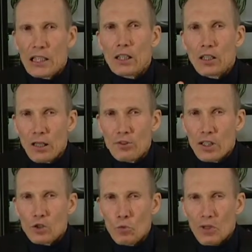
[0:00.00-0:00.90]
He loves
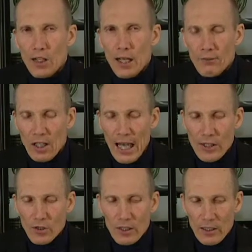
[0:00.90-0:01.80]
us with an
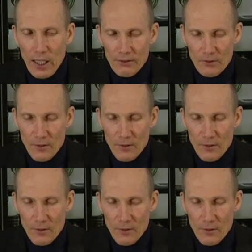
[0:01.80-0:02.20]
everlasting love.